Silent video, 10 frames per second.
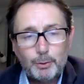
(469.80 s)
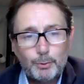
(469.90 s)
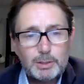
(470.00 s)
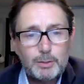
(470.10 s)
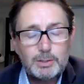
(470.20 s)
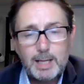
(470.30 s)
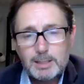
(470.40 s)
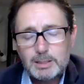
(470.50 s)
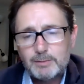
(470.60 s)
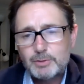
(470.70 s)
also
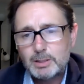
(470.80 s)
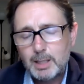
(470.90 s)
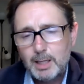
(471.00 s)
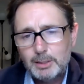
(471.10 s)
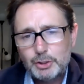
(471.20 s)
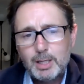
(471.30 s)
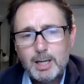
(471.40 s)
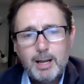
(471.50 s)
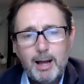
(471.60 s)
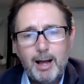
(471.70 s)
sensitive to touch.
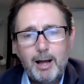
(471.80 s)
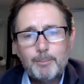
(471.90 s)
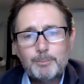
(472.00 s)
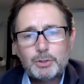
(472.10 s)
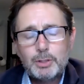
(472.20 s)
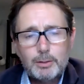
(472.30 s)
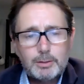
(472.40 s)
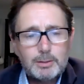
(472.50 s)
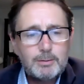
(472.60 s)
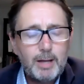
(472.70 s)

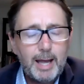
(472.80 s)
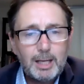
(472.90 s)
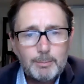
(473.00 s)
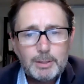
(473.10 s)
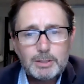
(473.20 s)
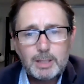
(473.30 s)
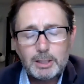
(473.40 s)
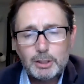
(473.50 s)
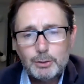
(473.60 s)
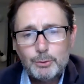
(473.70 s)
Certain elements that are
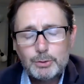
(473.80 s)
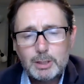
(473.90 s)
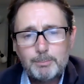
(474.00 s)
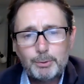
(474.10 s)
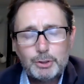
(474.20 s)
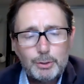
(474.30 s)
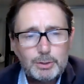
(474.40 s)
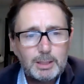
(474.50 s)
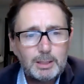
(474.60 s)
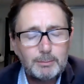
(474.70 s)
used in
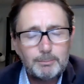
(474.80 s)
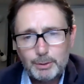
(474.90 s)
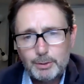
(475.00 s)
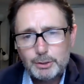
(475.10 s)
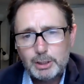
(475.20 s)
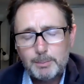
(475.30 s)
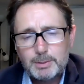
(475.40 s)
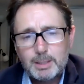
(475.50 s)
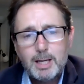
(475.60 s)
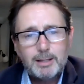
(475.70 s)
producing computer
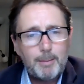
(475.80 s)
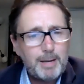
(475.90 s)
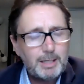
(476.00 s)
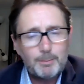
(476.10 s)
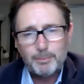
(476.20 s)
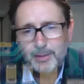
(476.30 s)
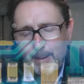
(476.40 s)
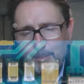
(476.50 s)
chips that make them that